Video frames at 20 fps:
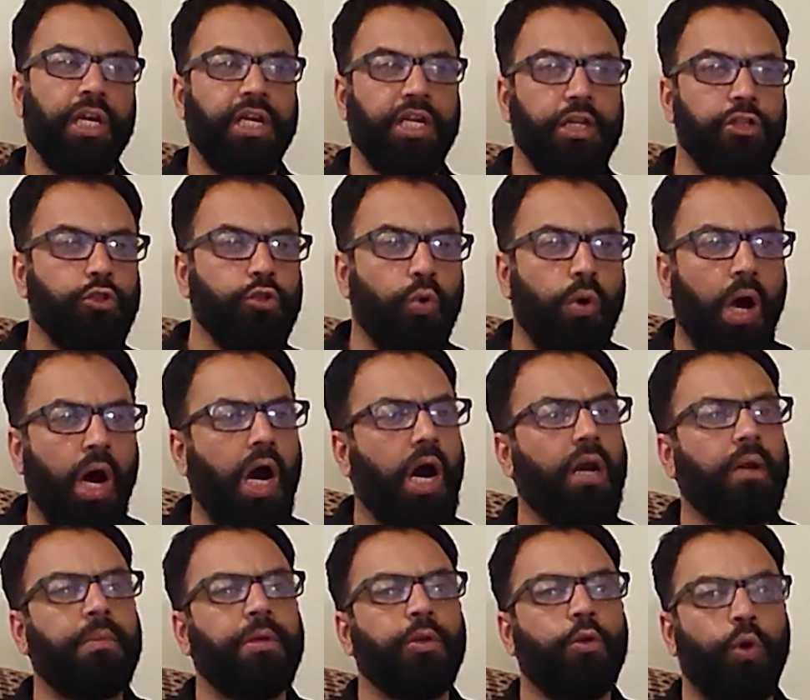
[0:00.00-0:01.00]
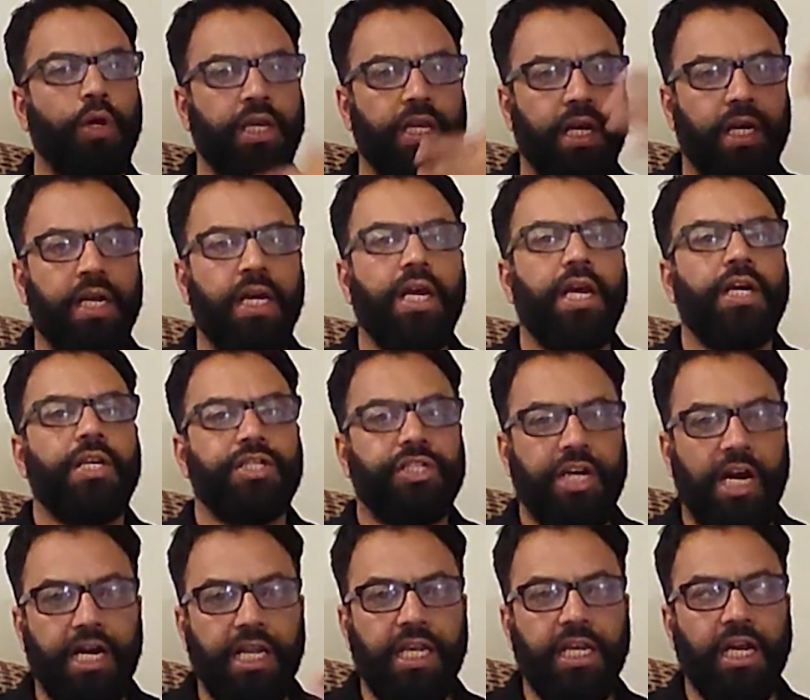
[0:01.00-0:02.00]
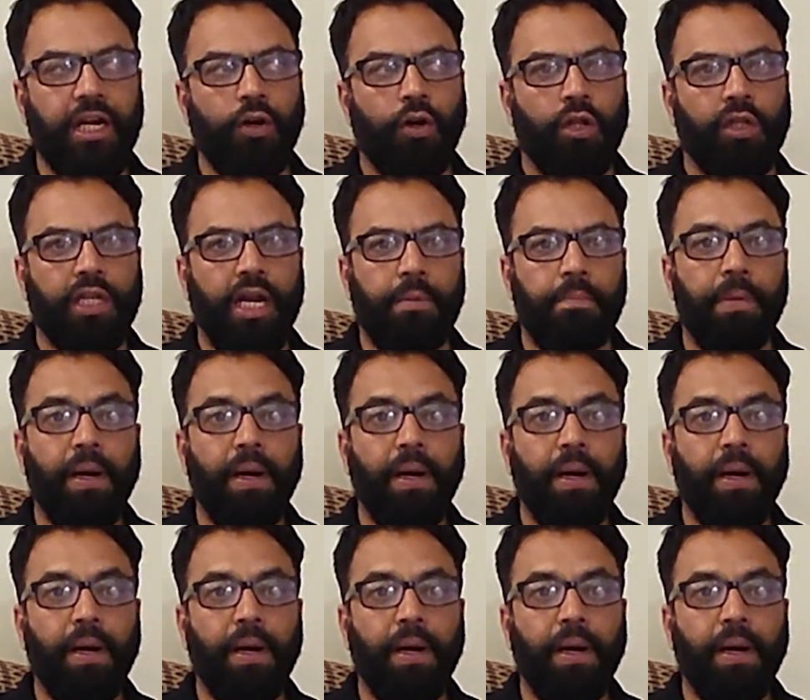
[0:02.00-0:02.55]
There is no harm in going and studying and all that.